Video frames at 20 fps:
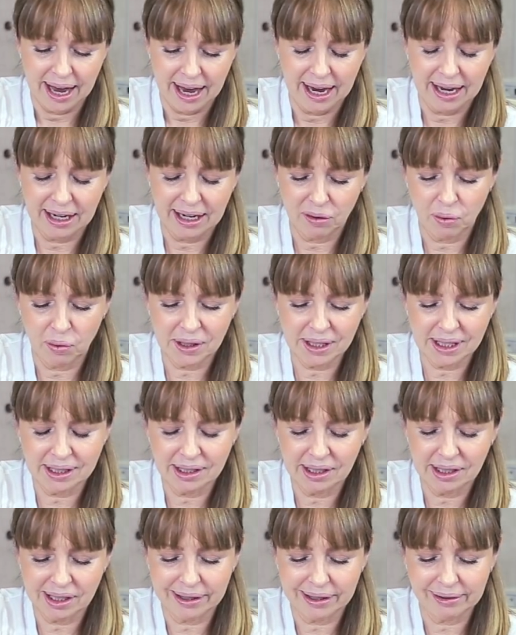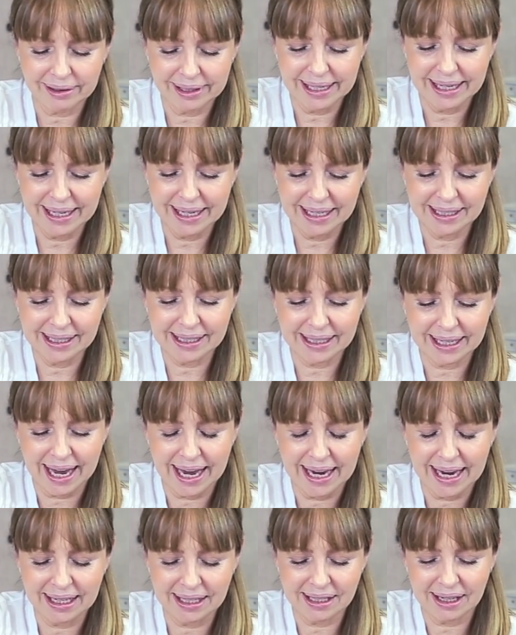it wasn't until years
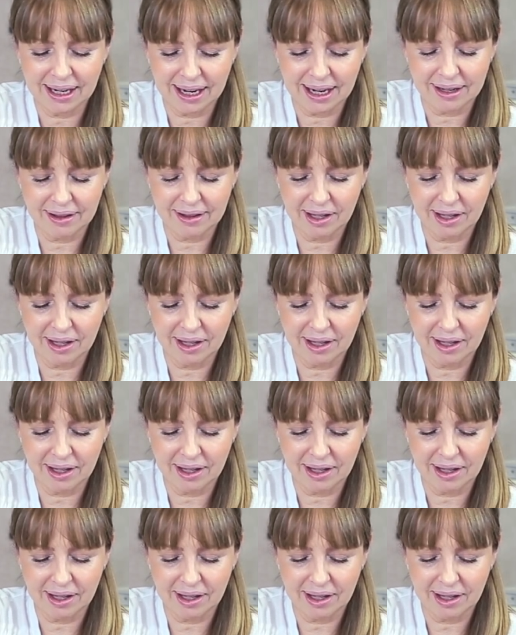later